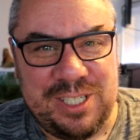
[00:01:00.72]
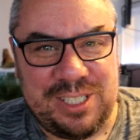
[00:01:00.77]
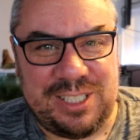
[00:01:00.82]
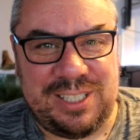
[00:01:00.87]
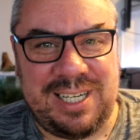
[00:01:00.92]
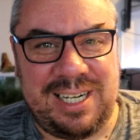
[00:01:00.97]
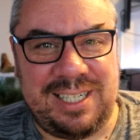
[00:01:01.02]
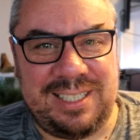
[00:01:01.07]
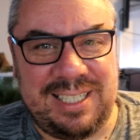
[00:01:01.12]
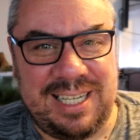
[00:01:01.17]

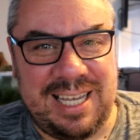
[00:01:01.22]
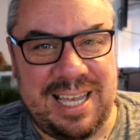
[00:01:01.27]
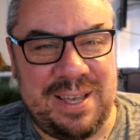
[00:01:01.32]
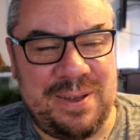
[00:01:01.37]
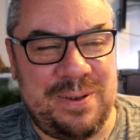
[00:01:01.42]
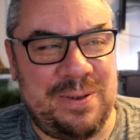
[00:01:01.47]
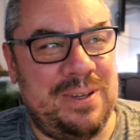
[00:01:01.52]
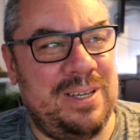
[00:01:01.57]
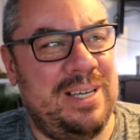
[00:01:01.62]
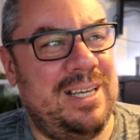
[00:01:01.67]
just starting
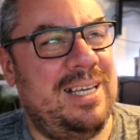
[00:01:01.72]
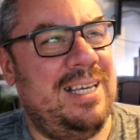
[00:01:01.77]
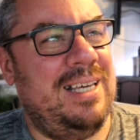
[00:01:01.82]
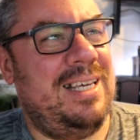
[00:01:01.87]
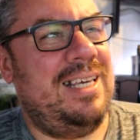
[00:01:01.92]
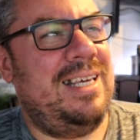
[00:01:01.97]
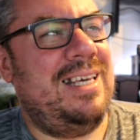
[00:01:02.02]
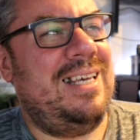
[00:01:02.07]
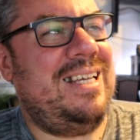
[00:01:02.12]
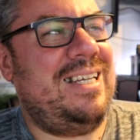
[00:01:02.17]
out,
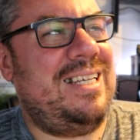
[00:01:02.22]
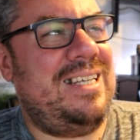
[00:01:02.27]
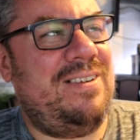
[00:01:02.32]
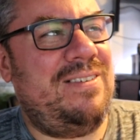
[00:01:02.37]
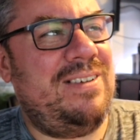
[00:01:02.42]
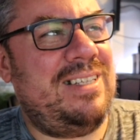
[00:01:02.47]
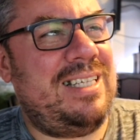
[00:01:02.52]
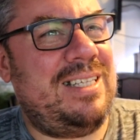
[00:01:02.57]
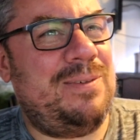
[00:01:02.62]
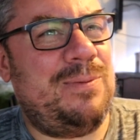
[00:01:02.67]

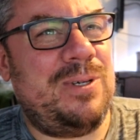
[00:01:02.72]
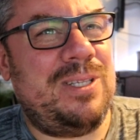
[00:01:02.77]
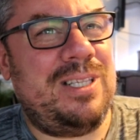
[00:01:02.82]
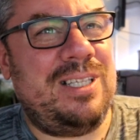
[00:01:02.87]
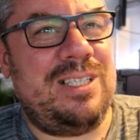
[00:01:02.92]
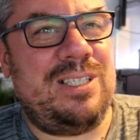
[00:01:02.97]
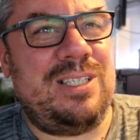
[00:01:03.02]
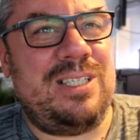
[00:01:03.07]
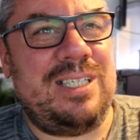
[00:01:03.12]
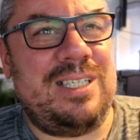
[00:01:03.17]
you really
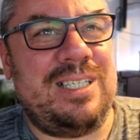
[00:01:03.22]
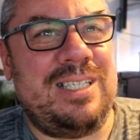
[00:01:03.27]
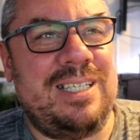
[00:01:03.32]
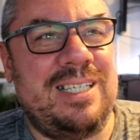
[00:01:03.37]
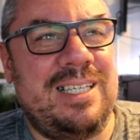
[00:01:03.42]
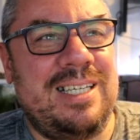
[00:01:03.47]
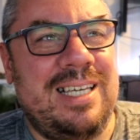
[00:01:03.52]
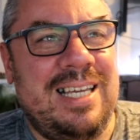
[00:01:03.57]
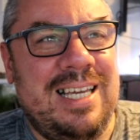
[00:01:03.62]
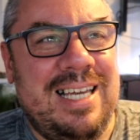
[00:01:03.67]
want
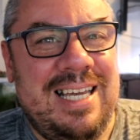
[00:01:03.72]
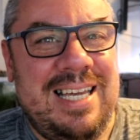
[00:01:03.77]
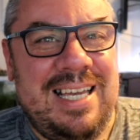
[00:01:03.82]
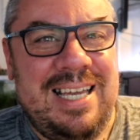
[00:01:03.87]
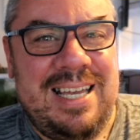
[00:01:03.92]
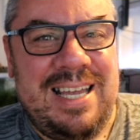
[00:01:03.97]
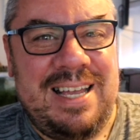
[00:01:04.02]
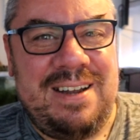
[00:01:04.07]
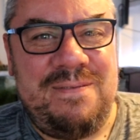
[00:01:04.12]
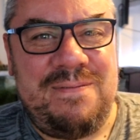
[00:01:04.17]
to
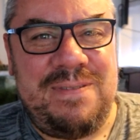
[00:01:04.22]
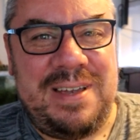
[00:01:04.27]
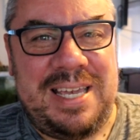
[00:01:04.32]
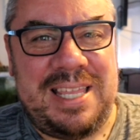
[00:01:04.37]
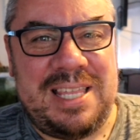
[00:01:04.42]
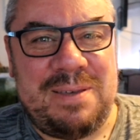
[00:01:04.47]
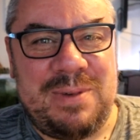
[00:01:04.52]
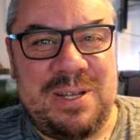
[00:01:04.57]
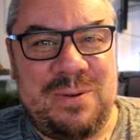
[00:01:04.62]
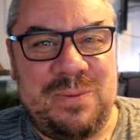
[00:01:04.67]

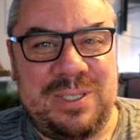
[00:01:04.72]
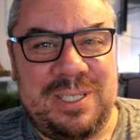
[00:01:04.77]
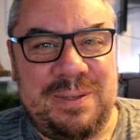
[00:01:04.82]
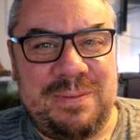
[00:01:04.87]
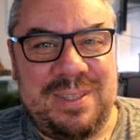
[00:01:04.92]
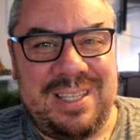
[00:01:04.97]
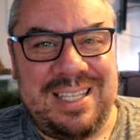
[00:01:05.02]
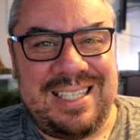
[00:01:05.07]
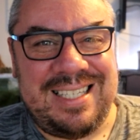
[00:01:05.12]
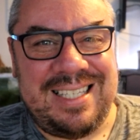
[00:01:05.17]
invite them in with
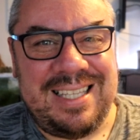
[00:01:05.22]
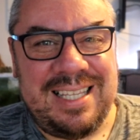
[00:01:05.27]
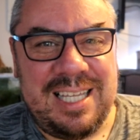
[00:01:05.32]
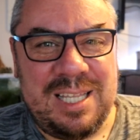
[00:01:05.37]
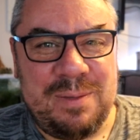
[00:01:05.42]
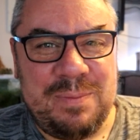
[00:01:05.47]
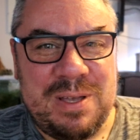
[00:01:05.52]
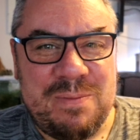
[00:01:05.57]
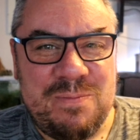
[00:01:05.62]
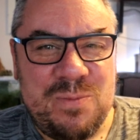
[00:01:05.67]
something that's a
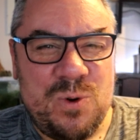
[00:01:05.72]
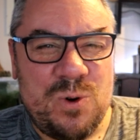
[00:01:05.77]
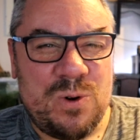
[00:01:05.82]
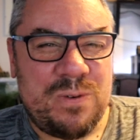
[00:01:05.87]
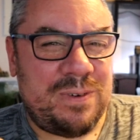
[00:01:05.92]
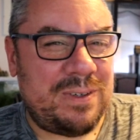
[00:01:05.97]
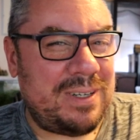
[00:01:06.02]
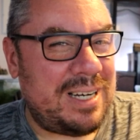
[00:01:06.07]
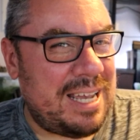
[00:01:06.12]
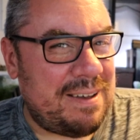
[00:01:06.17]
little bit more
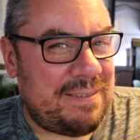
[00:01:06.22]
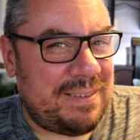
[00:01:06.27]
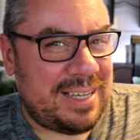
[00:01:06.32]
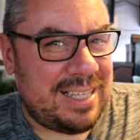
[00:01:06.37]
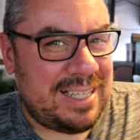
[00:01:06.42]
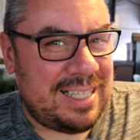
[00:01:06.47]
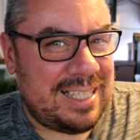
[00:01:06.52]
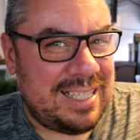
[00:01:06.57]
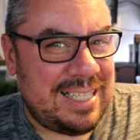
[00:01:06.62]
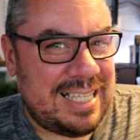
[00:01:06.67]
forgiving,
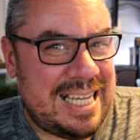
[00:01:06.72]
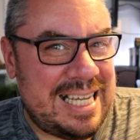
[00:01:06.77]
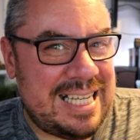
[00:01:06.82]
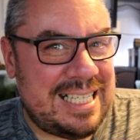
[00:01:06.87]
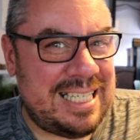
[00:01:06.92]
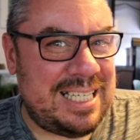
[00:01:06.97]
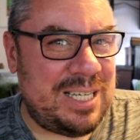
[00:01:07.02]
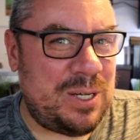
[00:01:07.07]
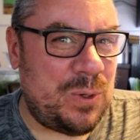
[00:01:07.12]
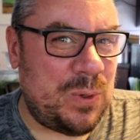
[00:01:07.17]
a little
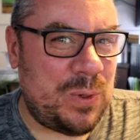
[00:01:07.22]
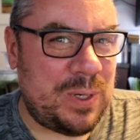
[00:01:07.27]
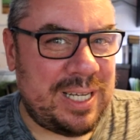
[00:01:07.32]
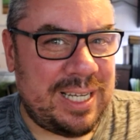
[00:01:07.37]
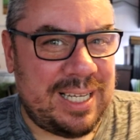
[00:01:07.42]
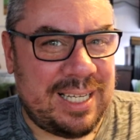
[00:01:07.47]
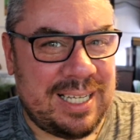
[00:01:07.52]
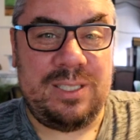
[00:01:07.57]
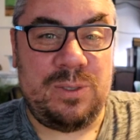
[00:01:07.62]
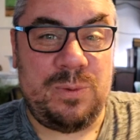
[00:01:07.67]

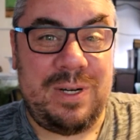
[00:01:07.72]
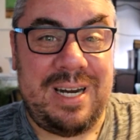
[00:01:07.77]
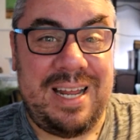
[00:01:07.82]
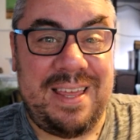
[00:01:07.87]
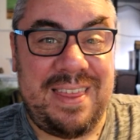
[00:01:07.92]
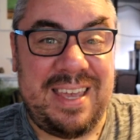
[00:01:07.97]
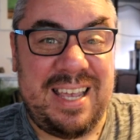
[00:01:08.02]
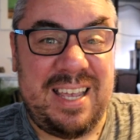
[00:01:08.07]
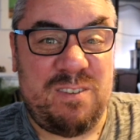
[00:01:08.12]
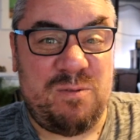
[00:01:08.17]
easygoing. So when
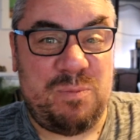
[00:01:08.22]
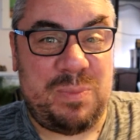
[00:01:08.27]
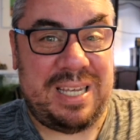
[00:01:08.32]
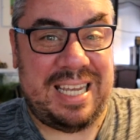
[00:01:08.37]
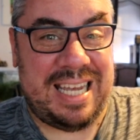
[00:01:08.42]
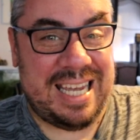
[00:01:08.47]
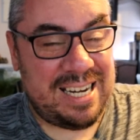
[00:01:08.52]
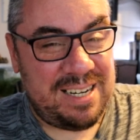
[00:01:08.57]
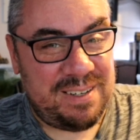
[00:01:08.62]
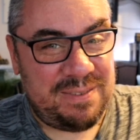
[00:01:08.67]
I think of
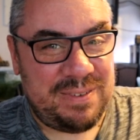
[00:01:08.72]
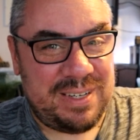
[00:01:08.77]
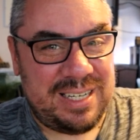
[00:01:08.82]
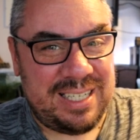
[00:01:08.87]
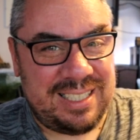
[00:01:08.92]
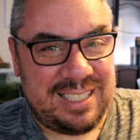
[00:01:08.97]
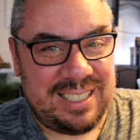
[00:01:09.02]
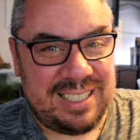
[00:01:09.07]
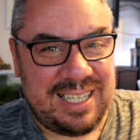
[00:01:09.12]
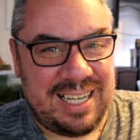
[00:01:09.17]
beginner
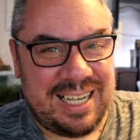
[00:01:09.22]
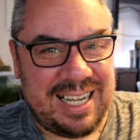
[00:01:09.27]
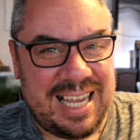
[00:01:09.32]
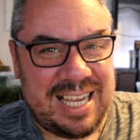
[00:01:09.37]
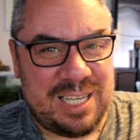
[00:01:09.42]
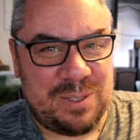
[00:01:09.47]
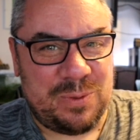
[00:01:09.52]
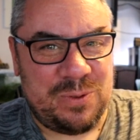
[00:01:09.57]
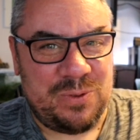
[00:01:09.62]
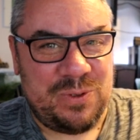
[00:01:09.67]
fish, I
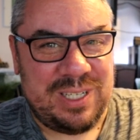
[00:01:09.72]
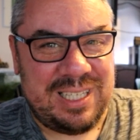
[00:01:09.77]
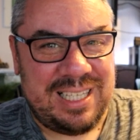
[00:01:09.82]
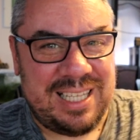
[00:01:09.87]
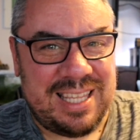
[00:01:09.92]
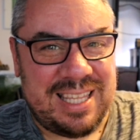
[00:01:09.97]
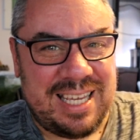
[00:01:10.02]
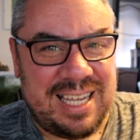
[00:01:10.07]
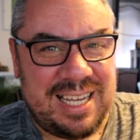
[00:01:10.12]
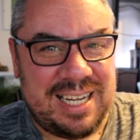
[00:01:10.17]
guess we're
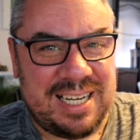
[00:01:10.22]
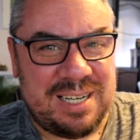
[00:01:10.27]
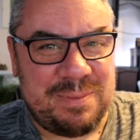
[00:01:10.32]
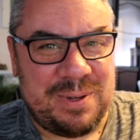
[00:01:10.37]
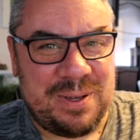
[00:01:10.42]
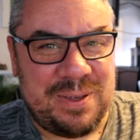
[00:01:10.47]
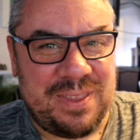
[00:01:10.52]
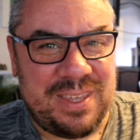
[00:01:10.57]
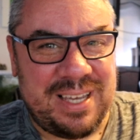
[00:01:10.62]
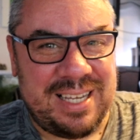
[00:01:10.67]
really thinking
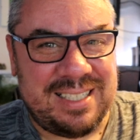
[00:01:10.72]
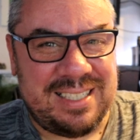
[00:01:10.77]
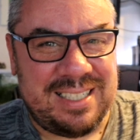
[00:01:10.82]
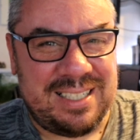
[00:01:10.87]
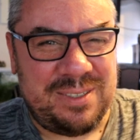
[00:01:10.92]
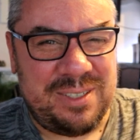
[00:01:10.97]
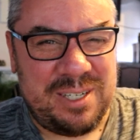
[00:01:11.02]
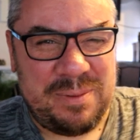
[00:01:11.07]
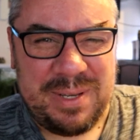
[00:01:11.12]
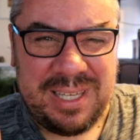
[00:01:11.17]
about things that
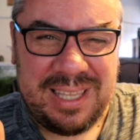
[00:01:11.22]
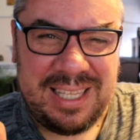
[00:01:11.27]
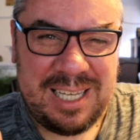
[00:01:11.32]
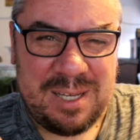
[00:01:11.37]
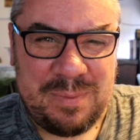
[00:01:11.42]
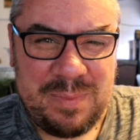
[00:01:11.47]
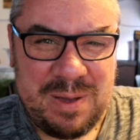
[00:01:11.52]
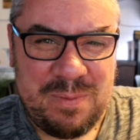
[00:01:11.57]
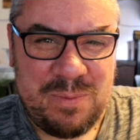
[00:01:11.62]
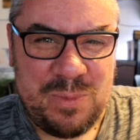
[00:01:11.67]
are going to be a
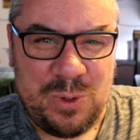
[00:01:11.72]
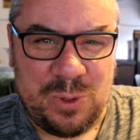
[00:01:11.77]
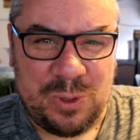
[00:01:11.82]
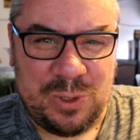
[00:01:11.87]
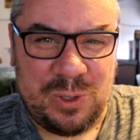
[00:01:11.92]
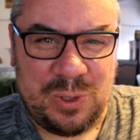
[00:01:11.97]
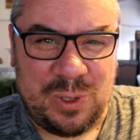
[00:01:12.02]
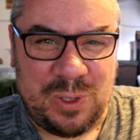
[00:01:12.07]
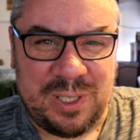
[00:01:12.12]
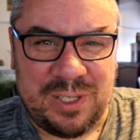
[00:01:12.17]
little bit more
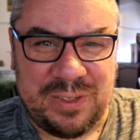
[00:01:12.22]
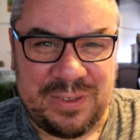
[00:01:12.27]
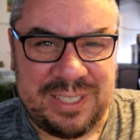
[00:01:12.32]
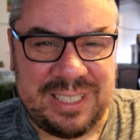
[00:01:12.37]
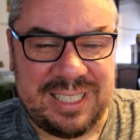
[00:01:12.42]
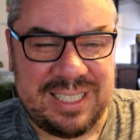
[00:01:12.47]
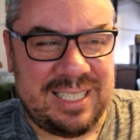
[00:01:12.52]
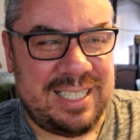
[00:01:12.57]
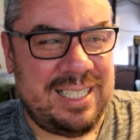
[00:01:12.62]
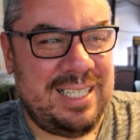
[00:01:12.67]

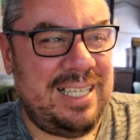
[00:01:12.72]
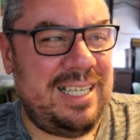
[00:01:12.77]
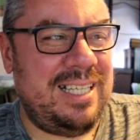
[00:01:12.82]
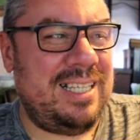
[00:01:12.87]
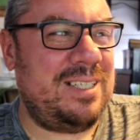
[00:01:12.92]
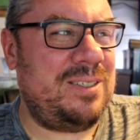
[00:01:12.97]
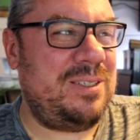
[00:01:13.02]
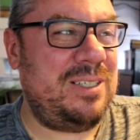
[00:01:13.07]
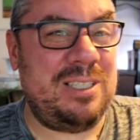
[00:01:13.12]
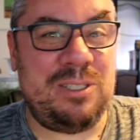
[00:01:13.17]
tolerant.
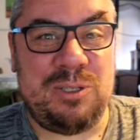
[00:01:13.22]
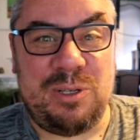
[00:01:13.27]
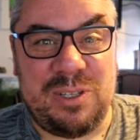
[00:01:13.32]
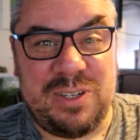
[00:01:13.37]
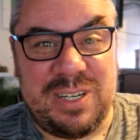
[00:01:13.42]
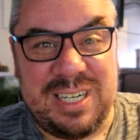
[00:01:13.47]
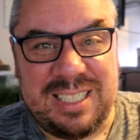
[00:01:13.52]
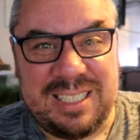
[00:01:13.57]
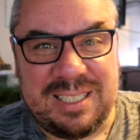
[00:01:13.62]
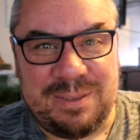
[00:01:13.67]
They're going to
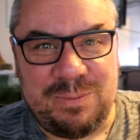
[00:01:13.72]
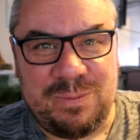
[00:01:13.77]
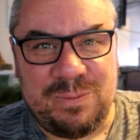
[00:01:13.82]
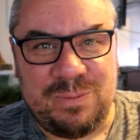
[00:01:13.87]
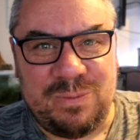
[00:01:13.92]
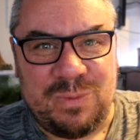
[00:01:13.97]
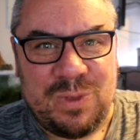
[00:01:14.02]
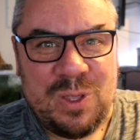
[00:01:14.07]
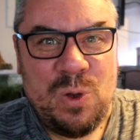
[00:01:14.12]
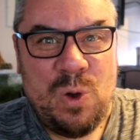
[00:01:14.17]
tolerate
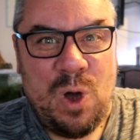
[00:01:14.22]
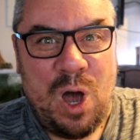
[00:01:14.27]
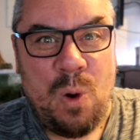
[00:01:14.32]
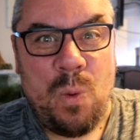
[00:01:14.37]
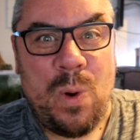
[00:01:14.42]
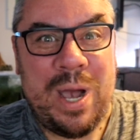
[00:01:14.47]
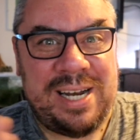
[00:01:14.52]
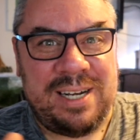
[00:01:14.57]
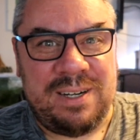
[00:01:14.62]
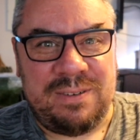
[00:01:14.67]
a
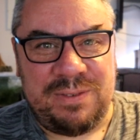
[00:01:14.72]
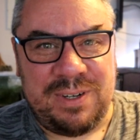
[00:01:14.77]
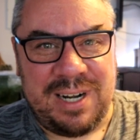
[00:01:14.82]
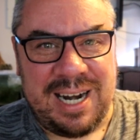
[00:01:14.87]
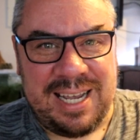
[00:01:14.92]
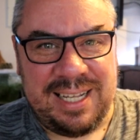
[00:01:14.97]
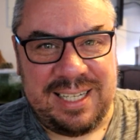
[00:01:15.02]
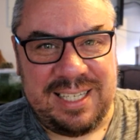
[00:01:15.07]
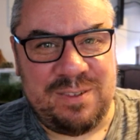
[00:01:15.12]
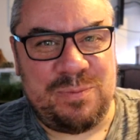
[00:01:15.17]
wider
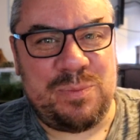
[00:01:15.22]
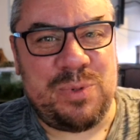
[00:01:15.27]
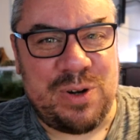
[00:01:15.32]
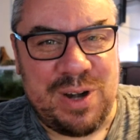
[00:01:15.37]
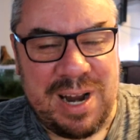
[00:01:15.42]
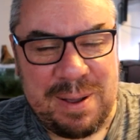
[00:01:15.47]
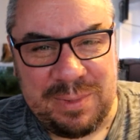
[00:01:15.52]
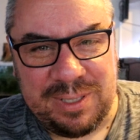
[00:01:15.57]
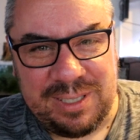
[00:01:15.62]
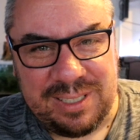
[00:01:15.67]
variety of
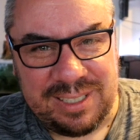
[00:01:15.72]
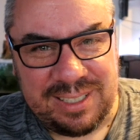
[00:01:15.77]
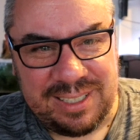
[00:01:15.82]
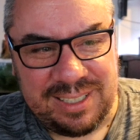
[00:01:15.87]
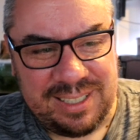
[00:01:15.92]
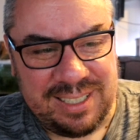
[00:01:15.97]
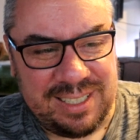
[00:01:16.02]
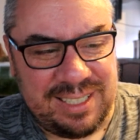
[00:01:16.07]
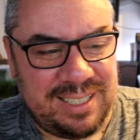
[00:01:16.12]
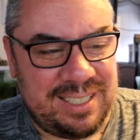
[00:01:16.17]

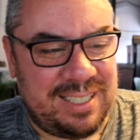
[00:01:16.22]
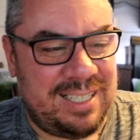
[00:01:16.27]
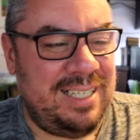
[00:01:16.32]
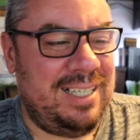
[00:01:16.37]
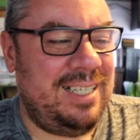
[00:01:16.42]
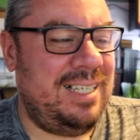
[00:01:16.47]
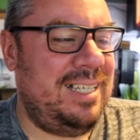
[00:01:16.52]
parameters. They're